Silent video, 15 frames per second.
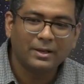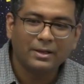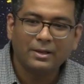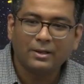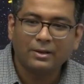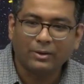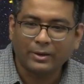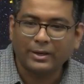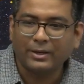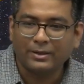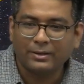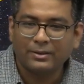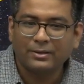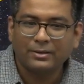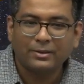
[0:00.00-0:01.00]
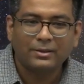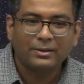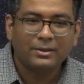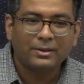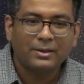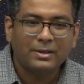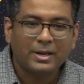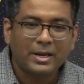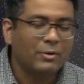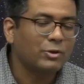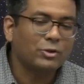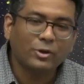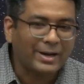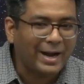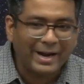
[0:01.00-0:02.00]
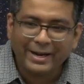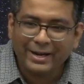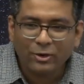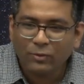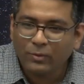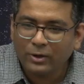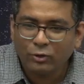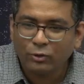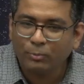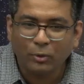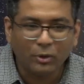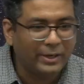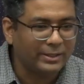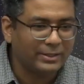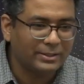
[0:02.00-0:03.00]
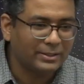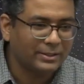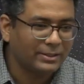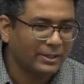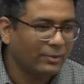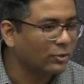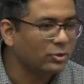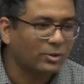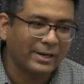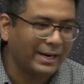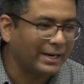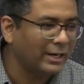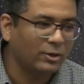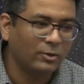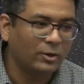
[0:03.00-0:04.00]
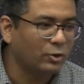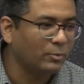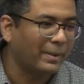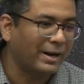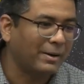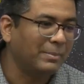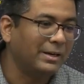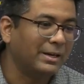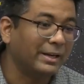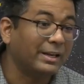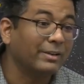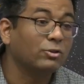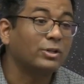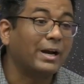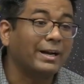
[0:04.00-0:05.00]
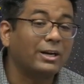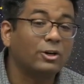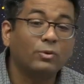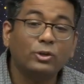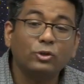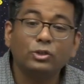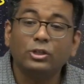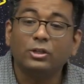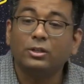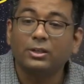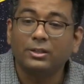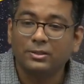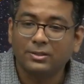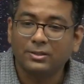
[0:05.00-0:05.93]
Okay. He was not handed over to police, he was not handed over to paramilitary, he was handed over to journalists.